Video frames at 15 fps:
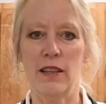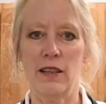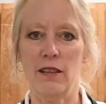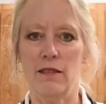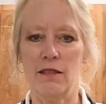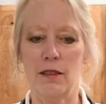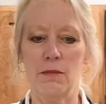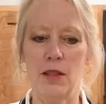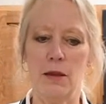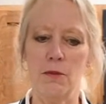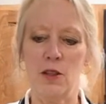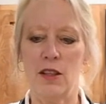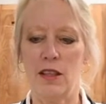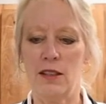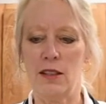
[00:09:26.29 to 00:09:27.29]
and
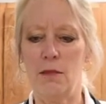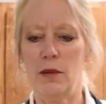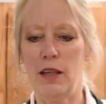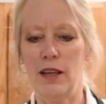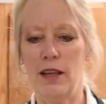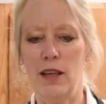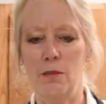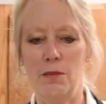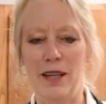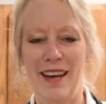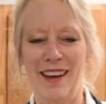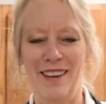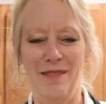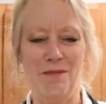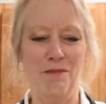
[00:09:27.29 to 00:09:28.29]
sometimes you need somebody to help you
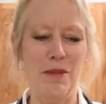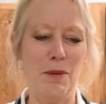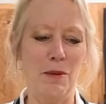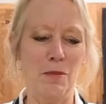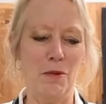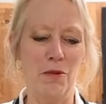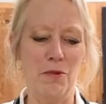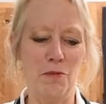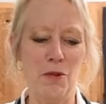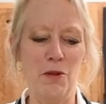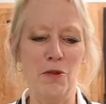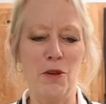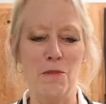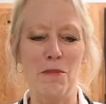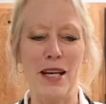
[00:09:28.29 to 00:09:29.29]
out, maybe move
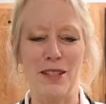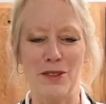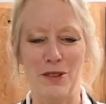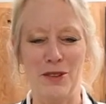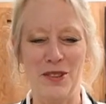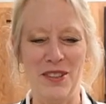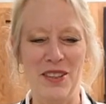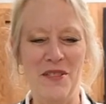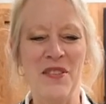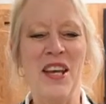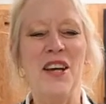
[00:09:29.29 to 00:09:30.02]
your muscles.